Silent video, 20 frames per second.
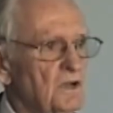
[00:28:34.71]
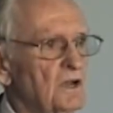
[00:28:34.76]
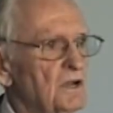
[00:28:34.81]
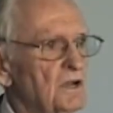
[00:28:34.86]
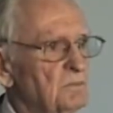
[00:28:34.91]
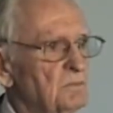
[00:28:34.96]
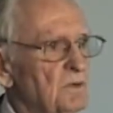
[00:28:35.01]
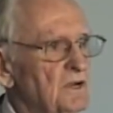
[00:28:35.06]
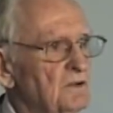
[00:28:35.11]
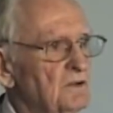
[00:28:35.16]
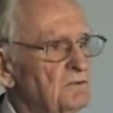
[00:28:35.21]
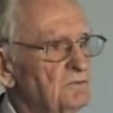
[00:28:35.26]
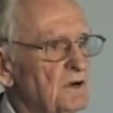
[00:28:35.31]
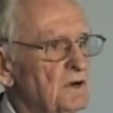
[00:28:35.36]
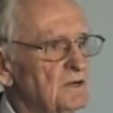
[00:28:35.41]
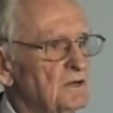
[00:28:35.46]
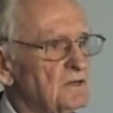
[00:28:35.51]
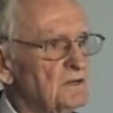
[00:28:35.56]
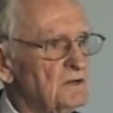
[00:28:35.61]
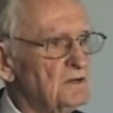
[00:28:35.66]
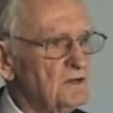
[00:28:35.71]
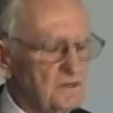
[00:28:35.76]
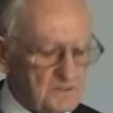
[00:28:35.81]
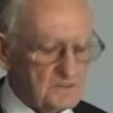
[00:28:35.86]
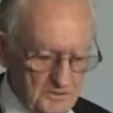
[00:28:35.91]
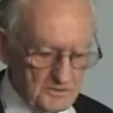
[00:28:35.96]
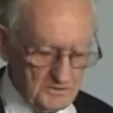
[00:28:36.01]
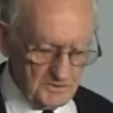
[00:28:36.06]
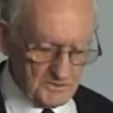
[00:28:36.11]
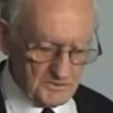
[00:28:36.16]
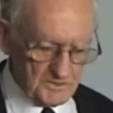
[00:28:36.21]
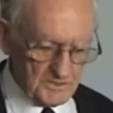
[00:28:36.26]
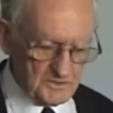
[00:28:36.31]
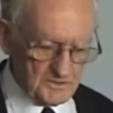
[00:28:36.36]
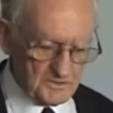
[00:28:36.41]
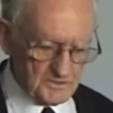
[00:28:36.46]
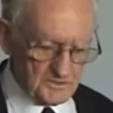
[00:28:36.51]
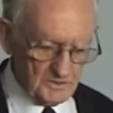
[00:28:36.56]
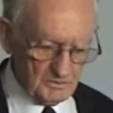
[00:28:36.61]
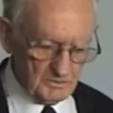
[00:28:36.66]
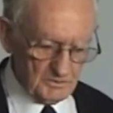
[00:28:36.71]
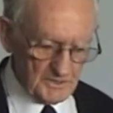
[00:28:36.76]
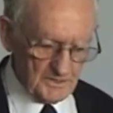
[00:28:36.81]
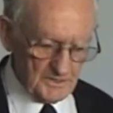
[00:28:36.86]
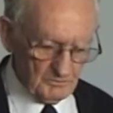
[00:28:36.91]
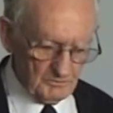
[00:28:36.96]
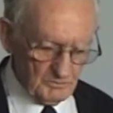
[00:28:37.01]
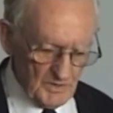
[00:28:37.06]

had made frontline news in Germany.